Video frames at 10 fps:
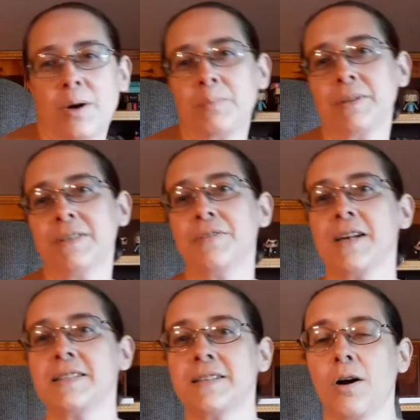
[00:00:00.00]
I believe
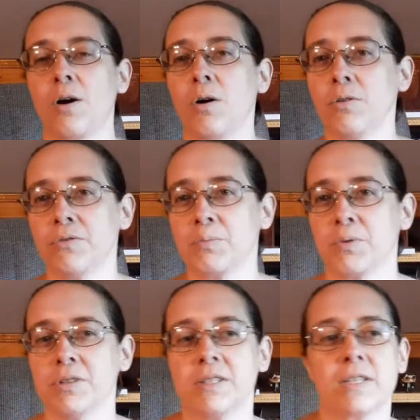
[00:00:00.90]
that's all of the
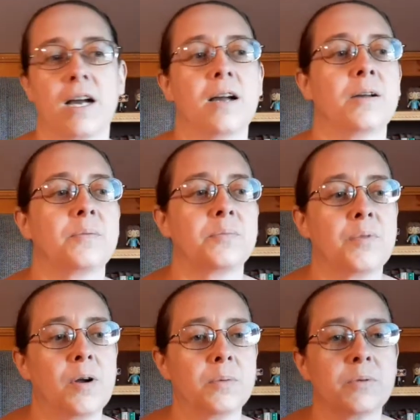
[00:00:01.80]
books. I
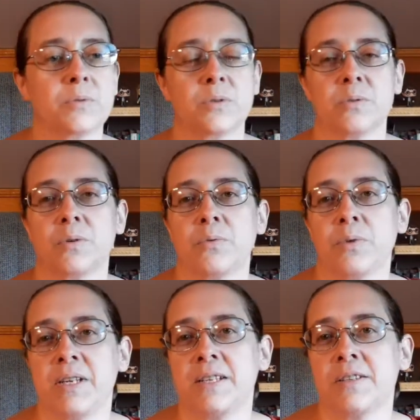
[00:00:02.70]
probably will
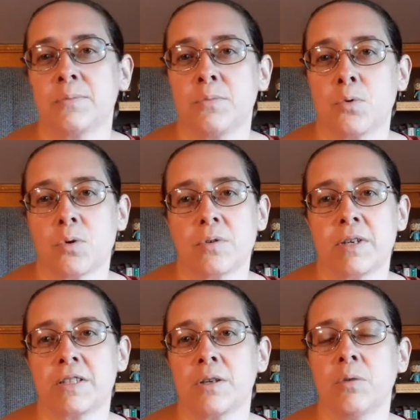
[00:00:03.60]
read some more.
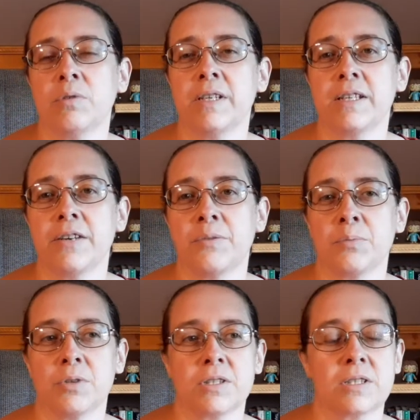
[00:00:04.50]
That's only
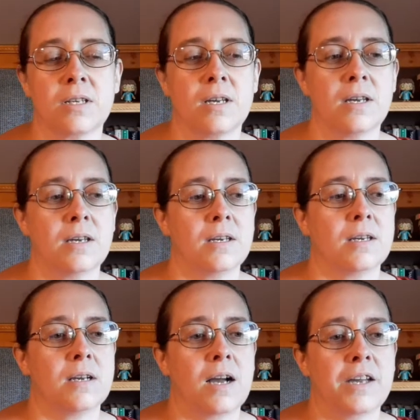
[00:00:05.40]
11 books.
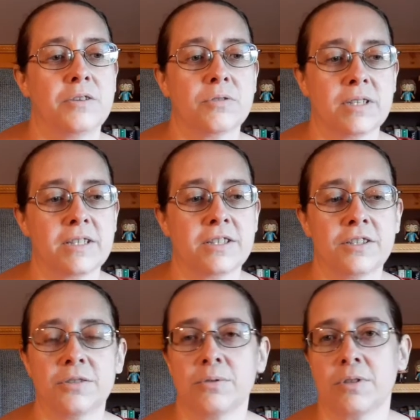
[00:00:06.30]
I usually
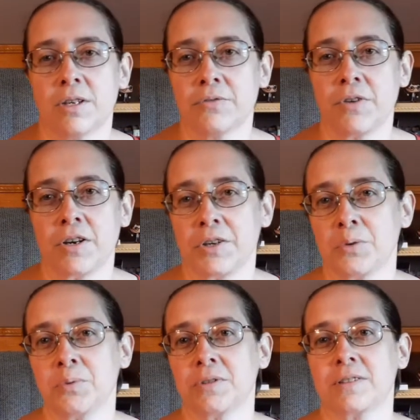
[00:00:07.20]
listen to a lot of
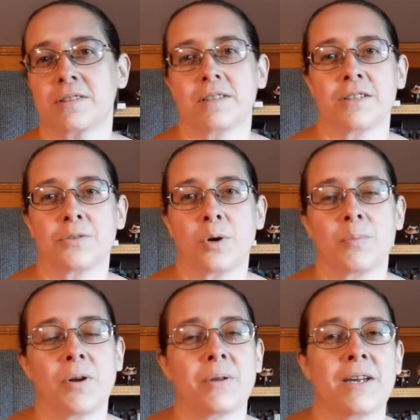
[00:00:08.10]
audiobooks, and so
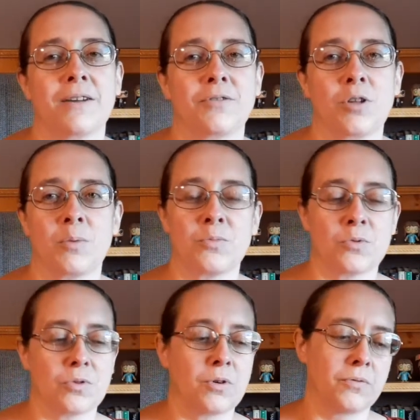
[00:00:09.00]
I'll probably have a lot
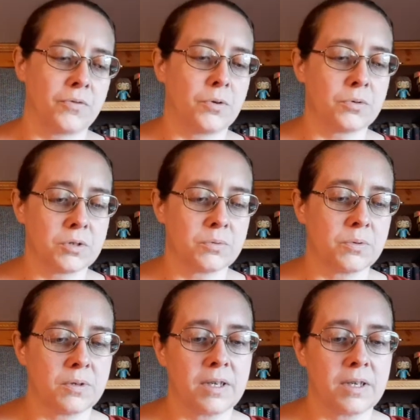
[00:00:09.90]
more of those,